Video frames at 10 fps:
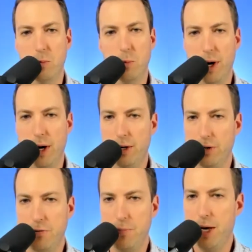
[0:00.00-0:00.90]
Where
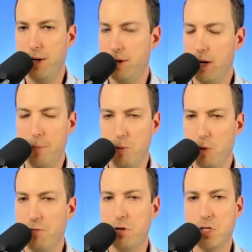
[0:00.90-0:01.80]
you've been, I mean, when
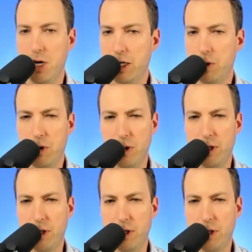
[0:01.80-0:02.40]
I first connected with you,